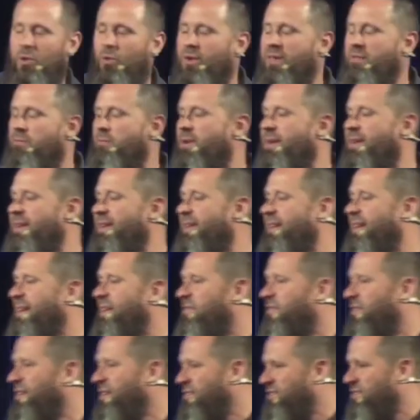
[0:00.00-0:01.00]
And so we've
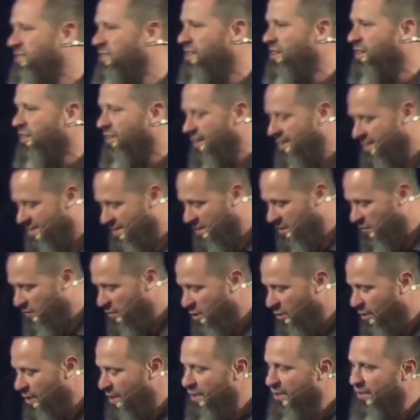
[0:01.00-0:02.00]
been in this
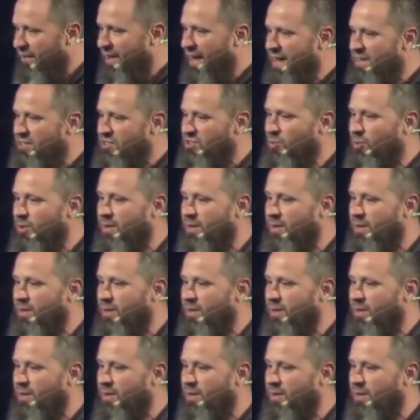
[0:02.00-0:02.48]
series, and if you were here